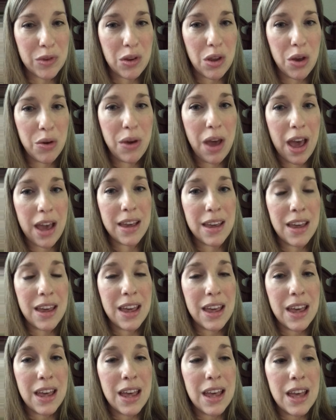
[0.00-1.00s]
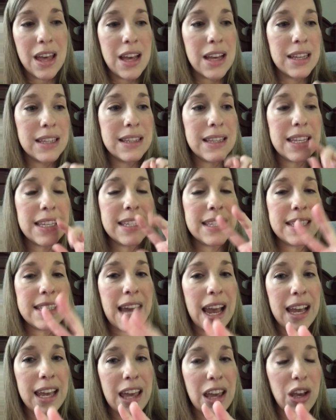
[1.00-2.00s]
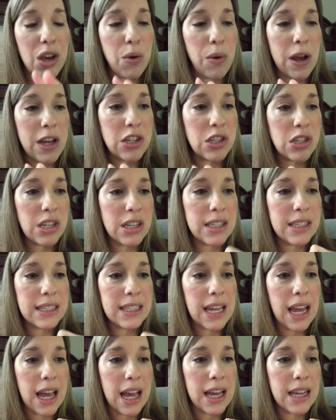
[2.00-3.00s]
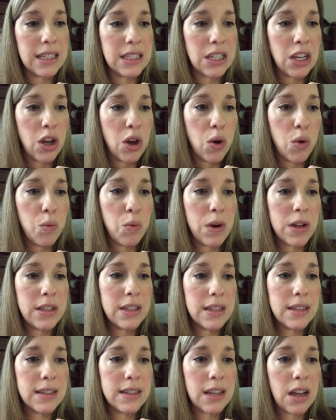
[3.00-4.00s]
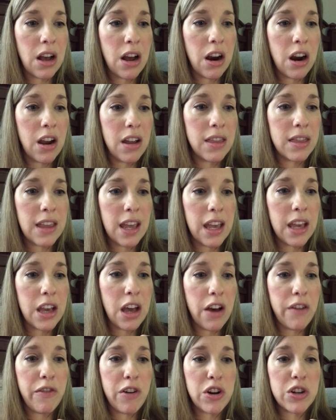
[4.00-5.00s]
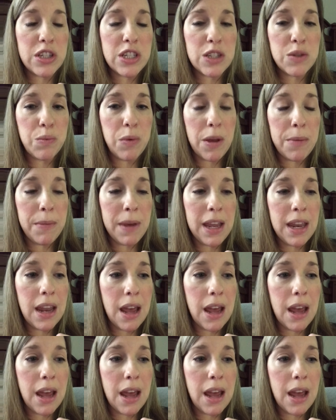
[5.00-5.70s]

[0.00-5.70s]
Okay. The second question says, what does Sahara think of her swimming